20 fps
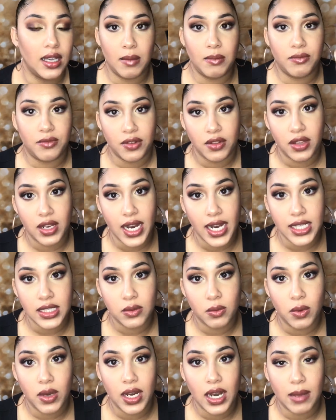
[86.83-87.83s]
And for the
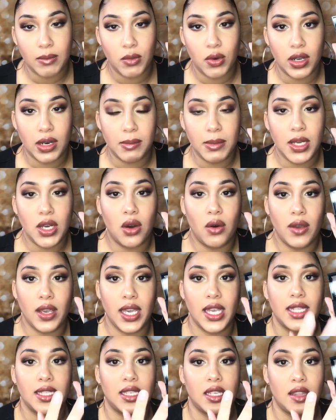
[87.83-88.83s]
next one, I'm going to be
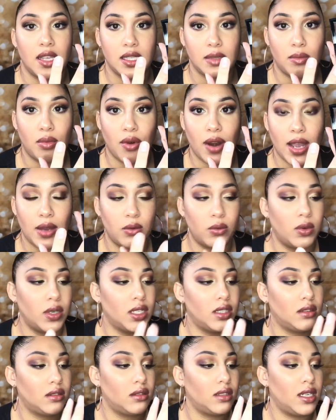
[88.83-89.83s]
going into this brown
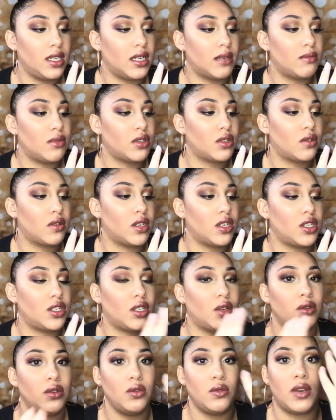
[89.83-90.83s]
one, and I'm just going to
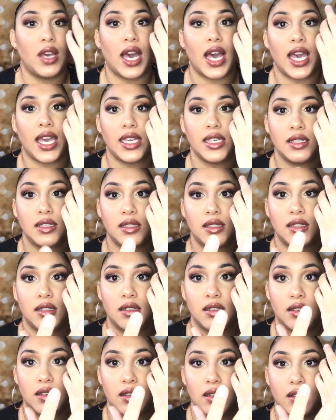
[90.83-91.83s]
show you
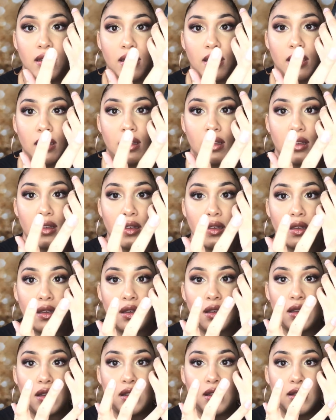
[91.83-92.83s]
guys.
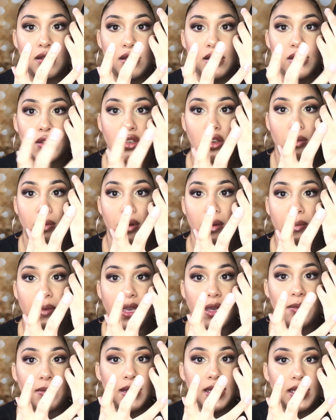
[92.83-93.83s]
Super
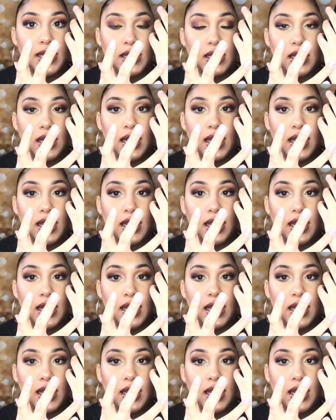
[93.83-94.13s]
pigmented.